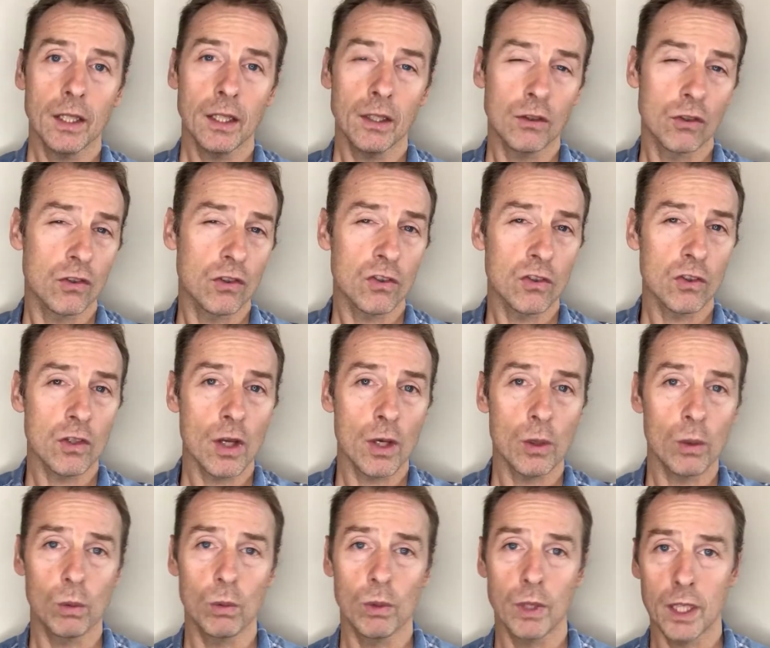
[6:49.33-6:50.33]
is
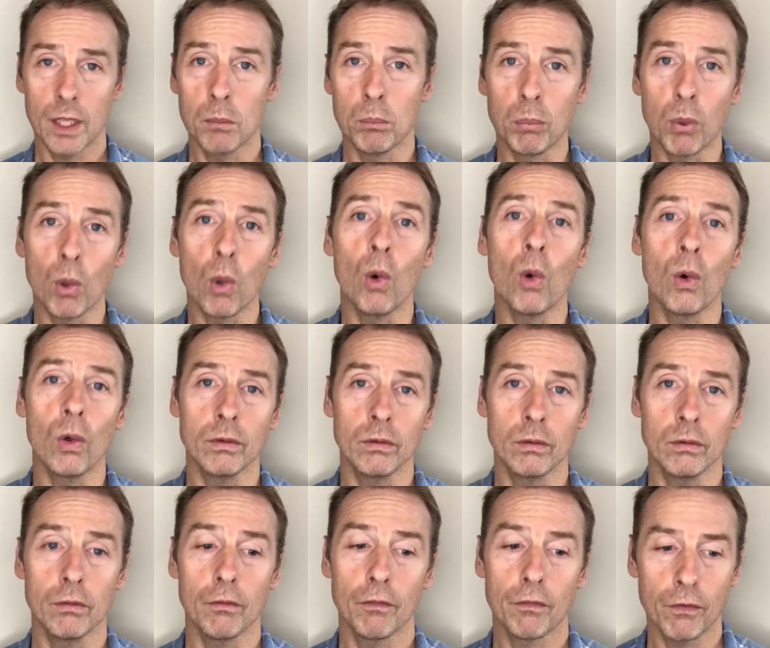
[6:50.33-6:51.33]
so
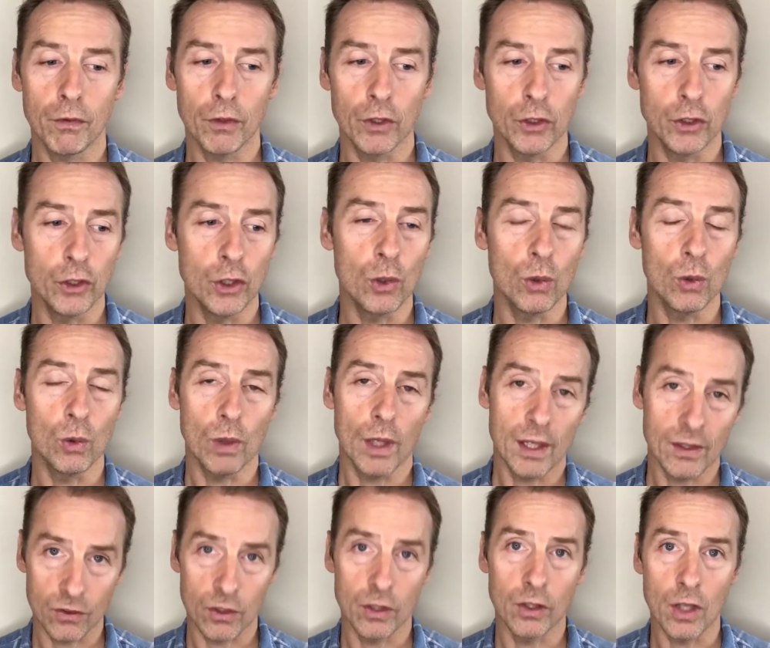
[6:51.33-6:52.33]
important for you
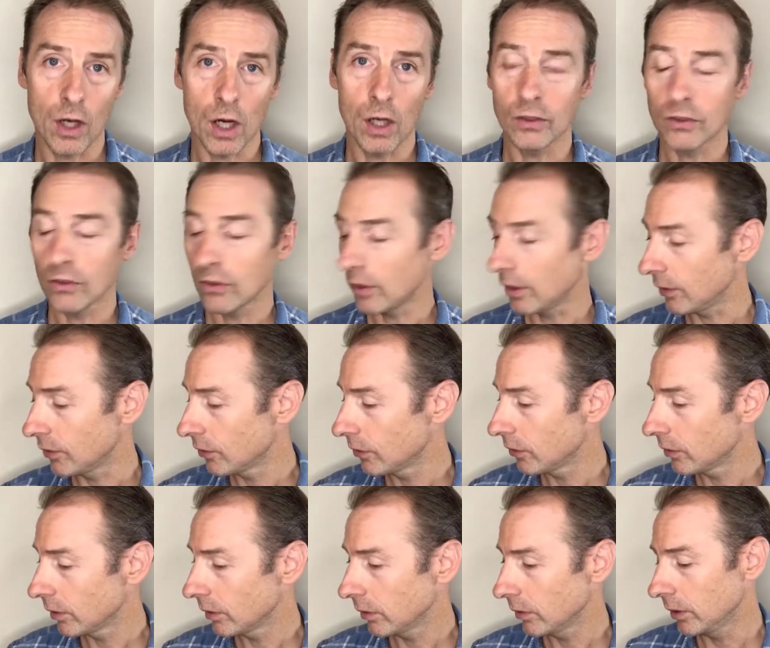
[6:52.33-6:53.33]
as an
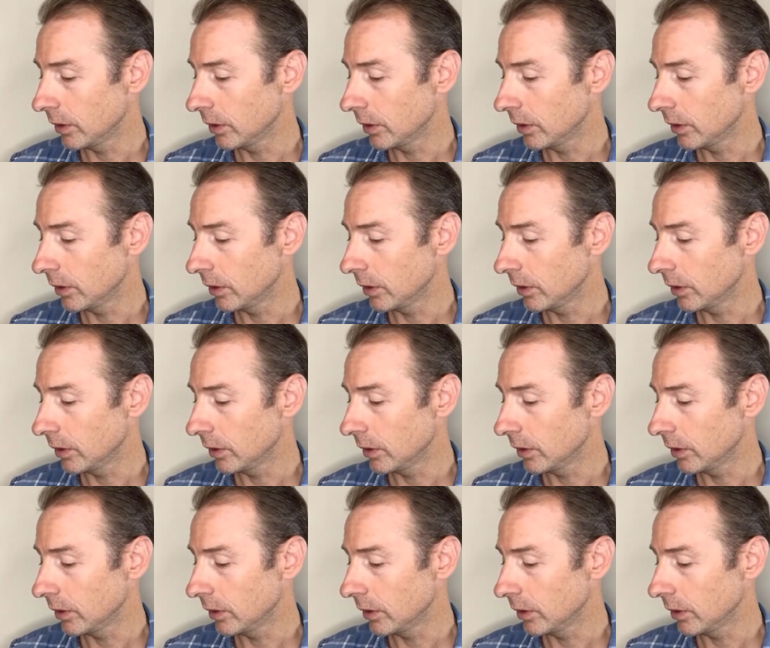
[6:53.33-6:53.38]
artist.